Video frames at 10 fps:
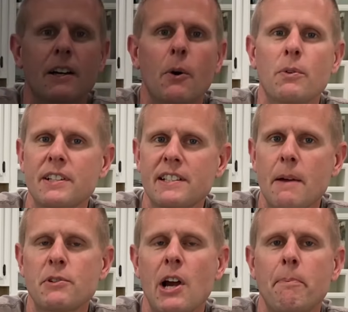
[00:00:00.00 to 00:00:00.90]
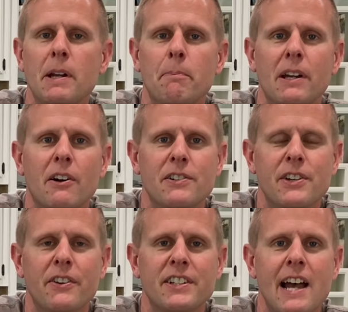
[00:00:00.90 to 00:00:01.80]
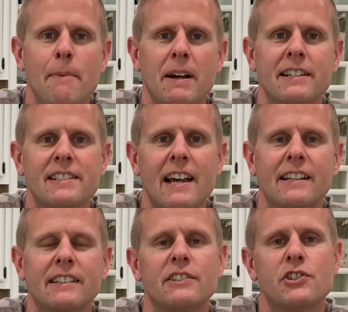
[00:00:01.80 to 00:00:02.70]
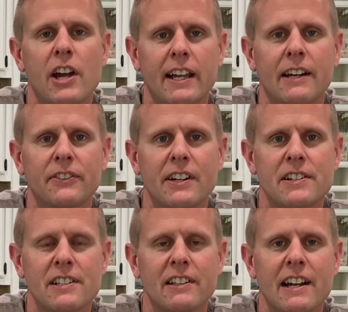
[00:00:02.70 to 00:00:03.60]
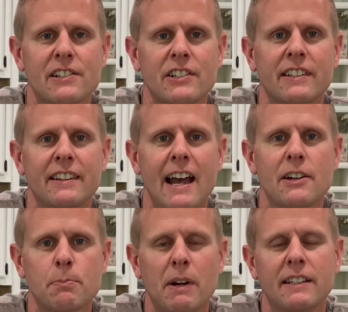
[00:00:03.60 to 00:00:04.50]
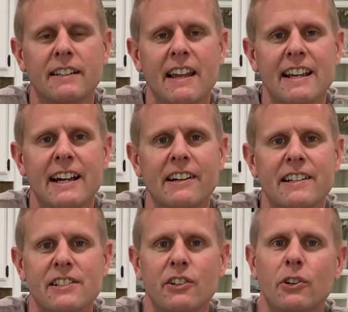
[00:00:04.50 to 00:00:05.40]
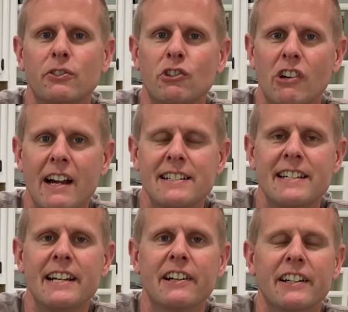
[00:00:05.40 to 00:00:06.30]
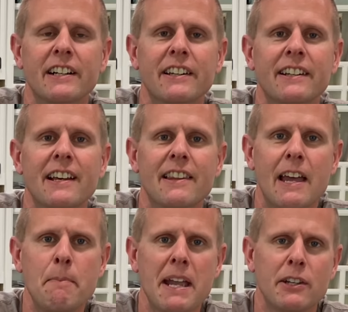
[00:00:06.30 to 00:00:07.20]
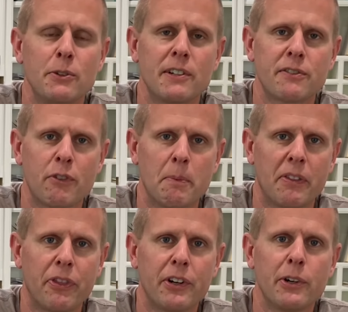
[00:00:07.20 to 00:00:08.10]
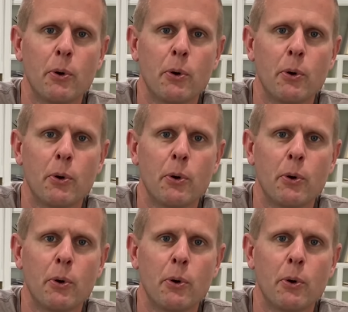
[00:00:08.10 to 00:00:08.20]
Well, since I'm shopping at Menards all the time, I decided to check out their selection. The house brand that they carry is called Criterion. They make units from a 3rd